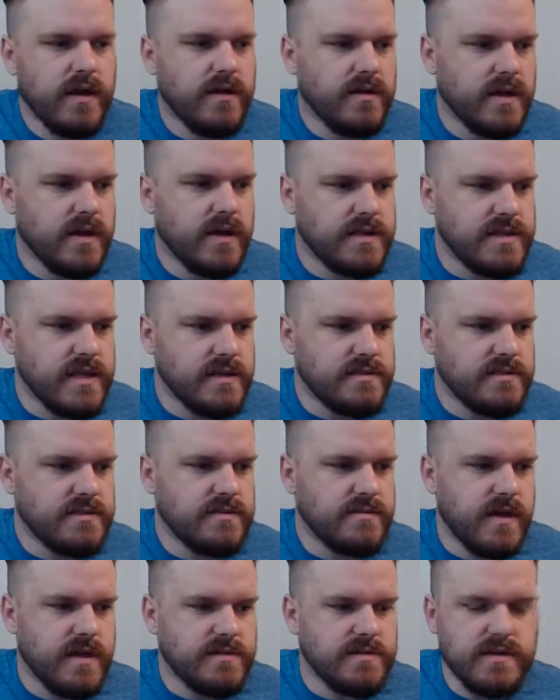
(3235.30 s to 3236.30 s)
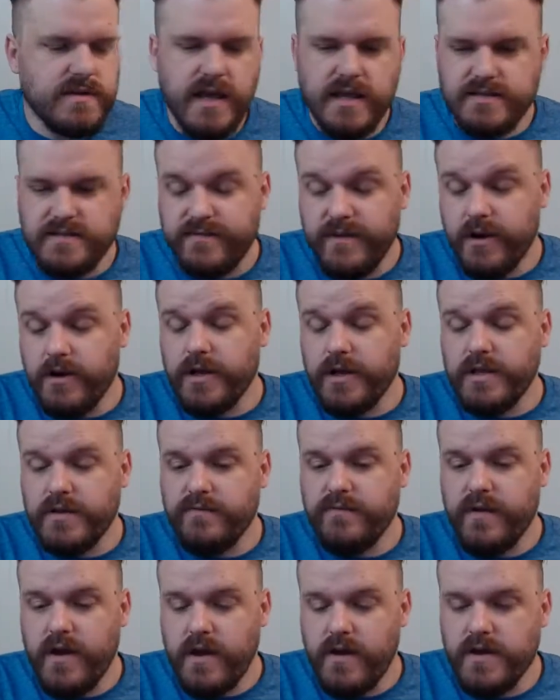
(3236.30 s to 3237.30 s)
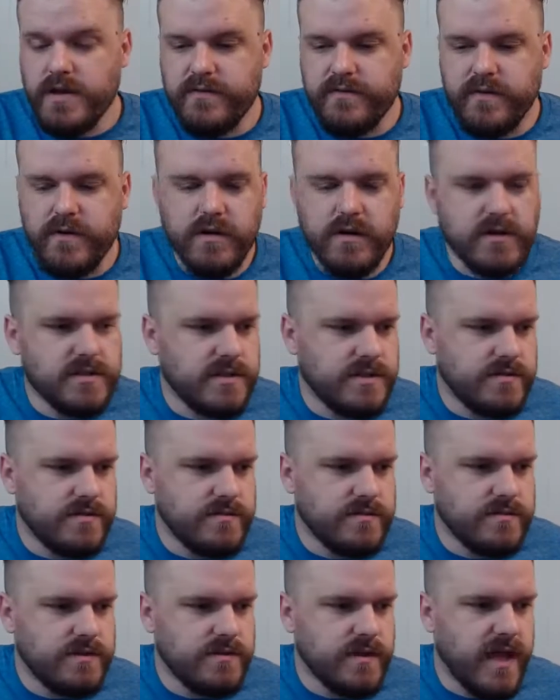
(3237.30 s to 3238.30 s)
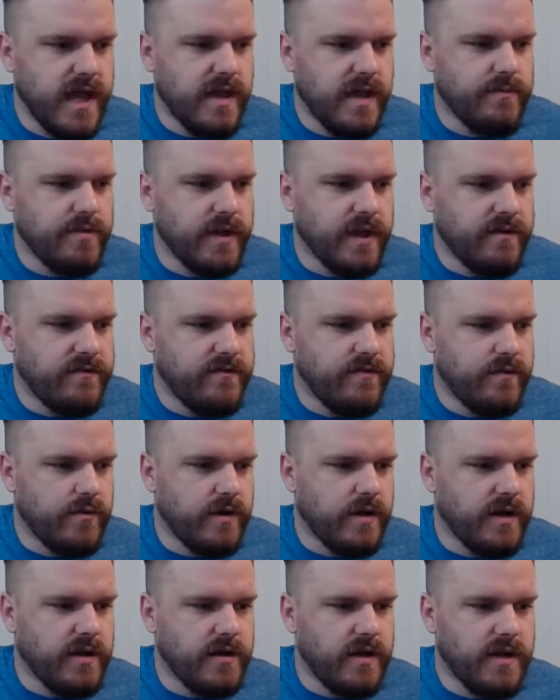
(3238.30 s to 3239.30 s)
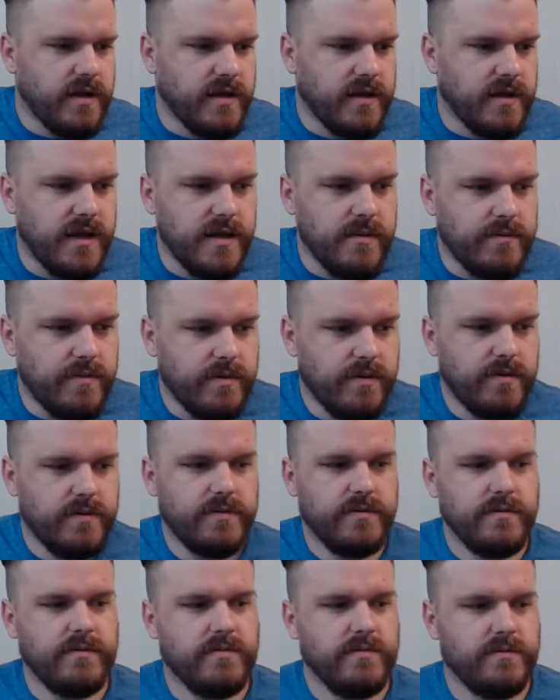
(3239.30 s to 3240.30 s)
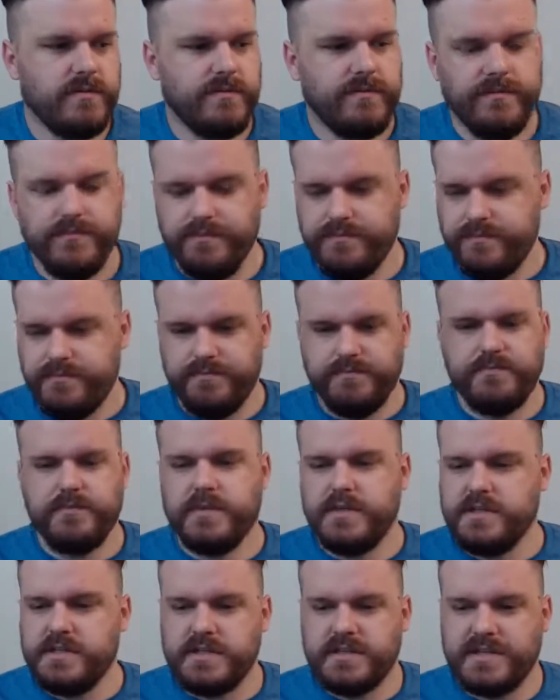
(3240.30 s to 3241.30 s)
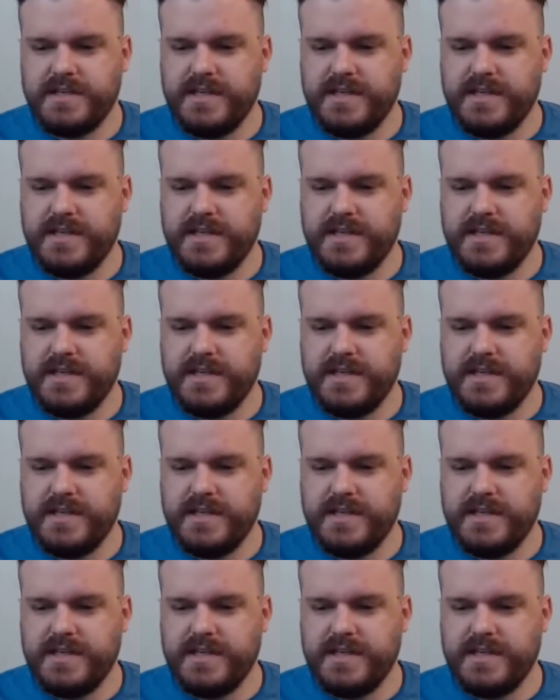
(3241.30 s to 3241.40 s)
That's very, very difficult to game plan for and keep the